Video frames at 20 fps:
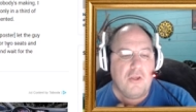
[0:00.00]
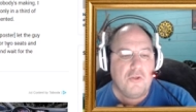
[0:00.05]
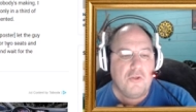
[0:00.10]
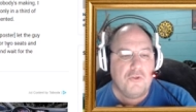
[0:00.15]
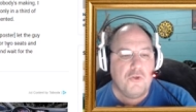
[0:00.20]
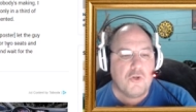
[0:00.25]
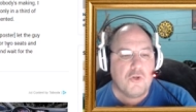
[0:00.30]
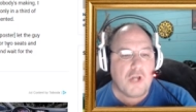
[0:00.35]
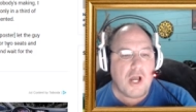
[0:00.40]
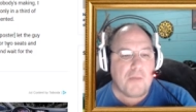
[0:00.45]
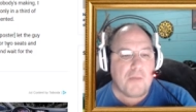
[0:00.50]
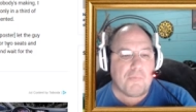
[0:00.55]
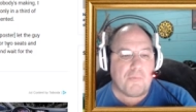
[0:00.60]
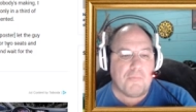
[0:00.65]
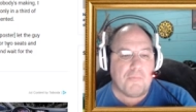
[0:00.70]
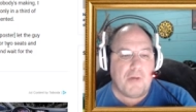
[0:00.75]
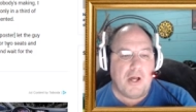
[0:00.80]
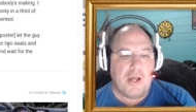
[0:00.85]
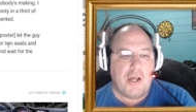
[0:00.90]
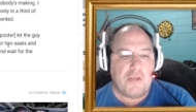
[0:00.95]
You
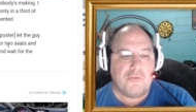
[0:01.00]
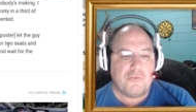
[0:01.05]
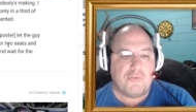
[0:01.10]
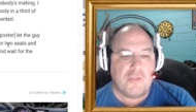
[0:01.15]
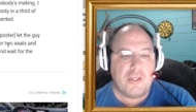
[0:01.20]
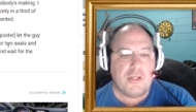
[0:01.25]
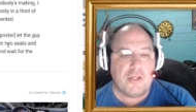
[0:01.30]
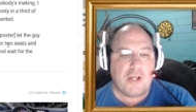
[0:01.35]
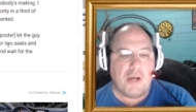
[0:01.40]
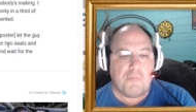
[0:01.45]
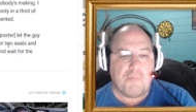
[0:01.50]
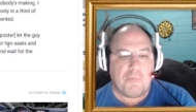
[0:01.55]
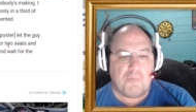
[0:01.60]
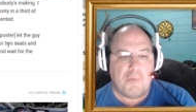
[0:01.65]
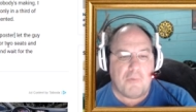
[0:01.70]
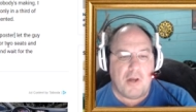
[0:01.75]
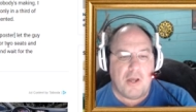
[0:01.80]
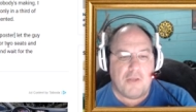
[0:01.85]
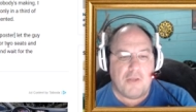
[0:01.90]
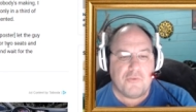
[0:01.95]
compromised. He
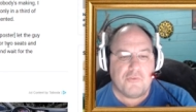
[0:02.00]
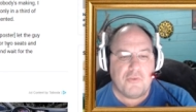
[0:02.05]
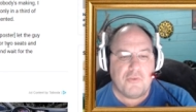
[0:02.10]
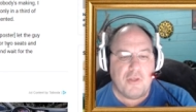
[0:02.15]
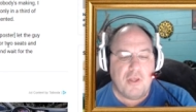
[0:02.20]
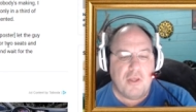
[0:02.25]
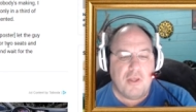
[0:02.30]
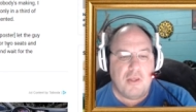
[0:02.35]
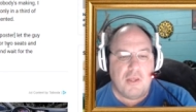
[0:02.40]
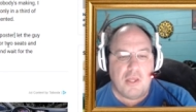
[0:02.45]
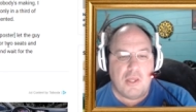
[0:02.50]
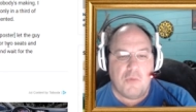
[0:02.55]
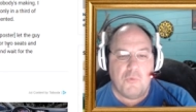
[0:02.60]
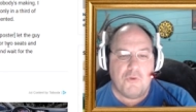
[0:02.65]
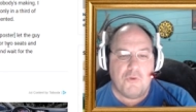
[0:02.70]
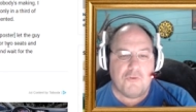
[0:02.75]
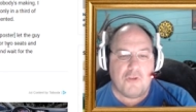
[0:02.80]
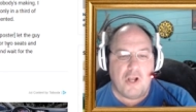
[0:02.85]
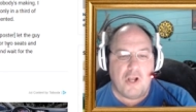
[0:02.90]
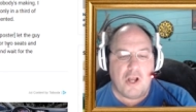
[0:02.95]
compromised. It
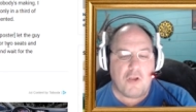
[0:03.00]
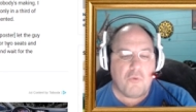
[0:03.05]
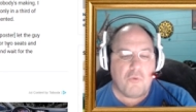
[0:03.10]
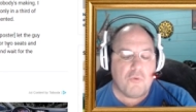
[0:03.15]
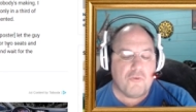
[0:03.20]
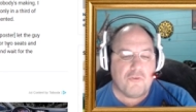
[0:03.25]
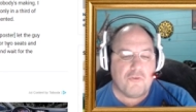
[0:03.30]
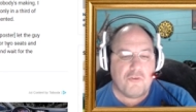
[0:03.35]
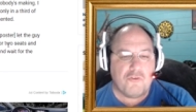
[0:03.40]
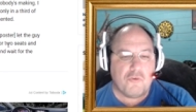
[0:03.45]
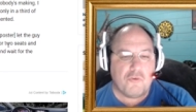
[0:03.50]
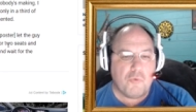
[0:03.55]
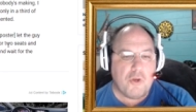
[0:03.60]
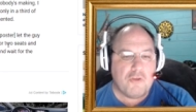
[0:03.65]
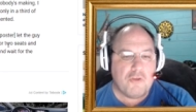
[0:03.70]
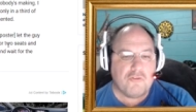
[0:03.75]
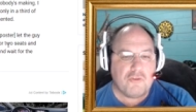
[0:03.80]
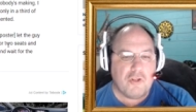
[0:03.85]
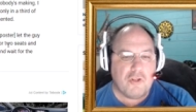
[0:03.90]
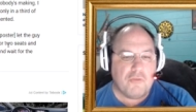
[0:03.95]
was an awkward
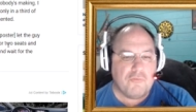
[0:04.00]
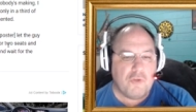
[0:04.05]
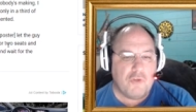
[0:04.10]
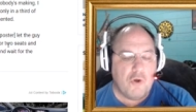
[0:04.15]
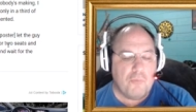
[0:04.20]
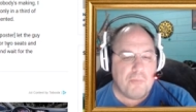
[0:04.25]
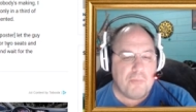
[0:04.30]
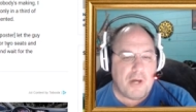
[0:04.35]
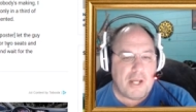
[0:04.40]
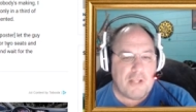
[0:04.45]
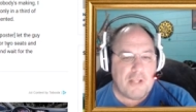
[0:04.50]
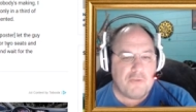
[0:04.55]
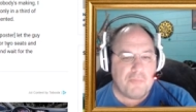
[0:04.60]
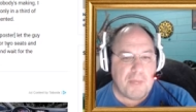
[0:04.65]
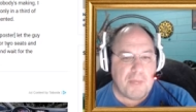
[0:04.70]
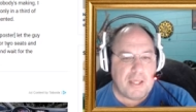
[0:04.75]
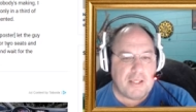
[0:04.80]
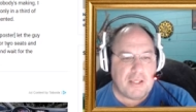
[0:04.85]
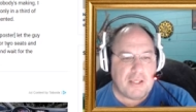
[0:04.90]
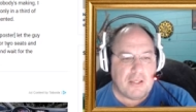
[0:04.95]
situation of nobody's
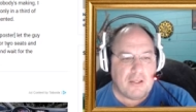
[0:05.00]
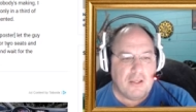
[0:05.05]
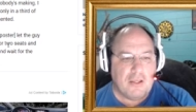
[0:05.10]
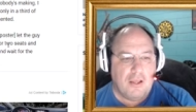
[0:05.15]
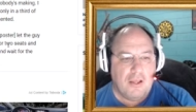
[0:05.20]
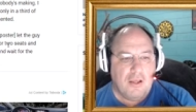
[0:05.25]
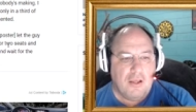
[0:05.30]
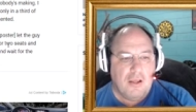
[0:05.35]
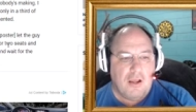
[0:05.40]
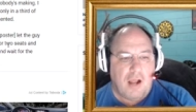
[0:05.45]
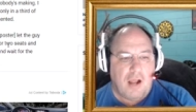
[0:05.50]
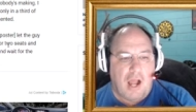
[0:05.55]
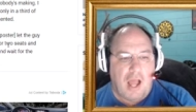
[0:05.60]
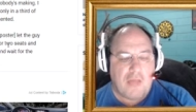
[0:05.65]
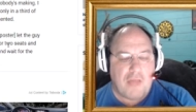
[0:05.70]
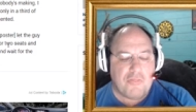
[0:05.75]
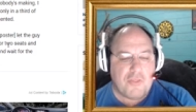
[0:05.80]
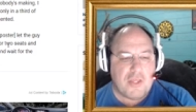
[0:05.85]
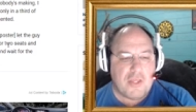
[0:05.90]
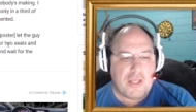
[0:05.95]
making.
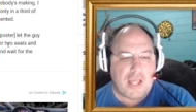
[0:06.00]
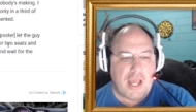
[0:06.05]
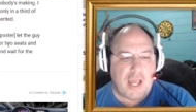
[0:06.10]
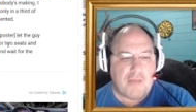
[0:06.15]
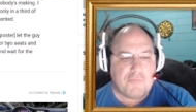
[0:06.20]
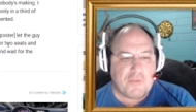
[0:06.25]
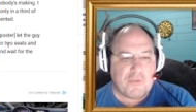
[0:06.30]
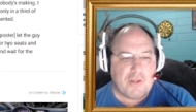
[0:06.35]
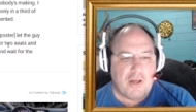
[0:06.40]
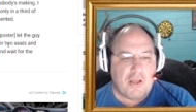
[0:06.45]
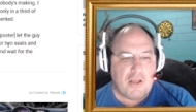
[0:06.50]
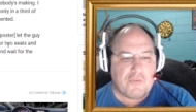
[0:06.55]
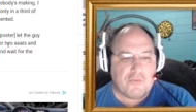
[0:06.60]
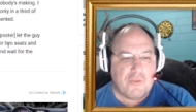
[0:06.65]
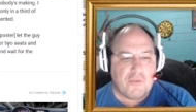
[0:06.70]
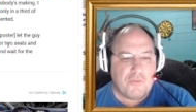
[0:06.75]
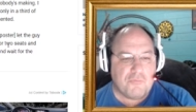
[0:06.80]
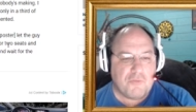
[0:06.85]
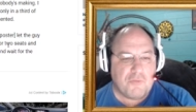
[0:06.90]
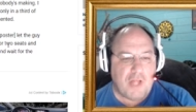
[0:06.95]
I think half the cost
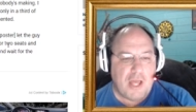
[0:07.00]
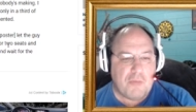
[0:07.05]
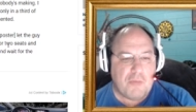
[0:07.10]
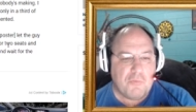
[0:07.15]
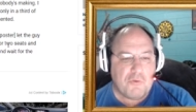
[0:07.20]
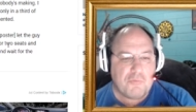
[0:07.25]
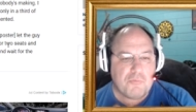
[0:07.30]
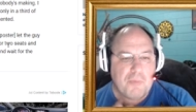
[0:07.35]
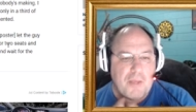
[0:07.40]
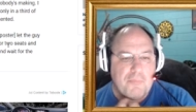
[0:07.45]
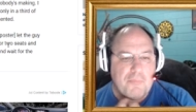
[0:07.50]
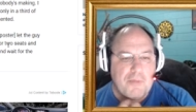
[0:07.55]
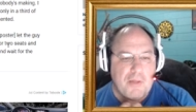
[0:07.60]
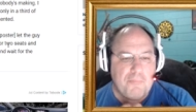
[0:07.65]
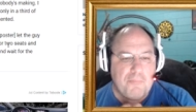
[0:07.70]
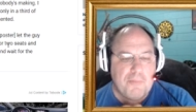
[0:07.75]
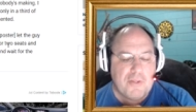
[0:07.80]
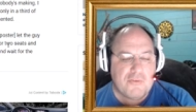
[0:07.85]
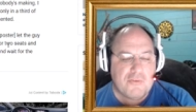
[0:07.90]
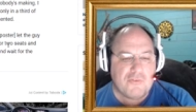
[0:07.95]
of the flight was maybe a
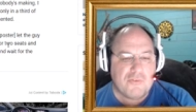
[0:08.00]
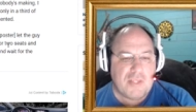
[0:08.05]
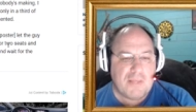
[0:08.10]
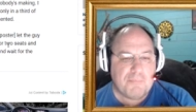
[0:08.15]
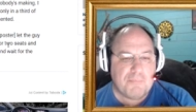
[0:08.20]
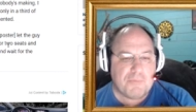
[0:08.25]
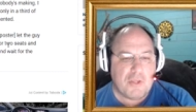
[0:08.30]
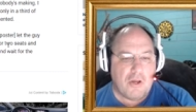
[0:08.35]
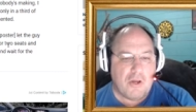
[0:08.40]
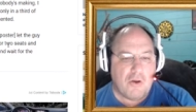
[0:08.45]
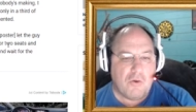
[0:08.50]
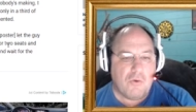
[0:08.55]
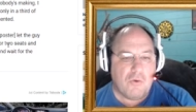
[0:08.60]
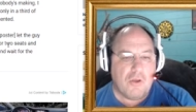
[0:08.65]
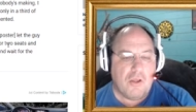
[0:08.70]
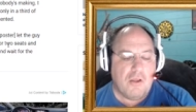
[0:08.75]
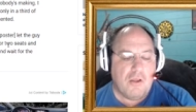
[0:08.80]
bit steep, though.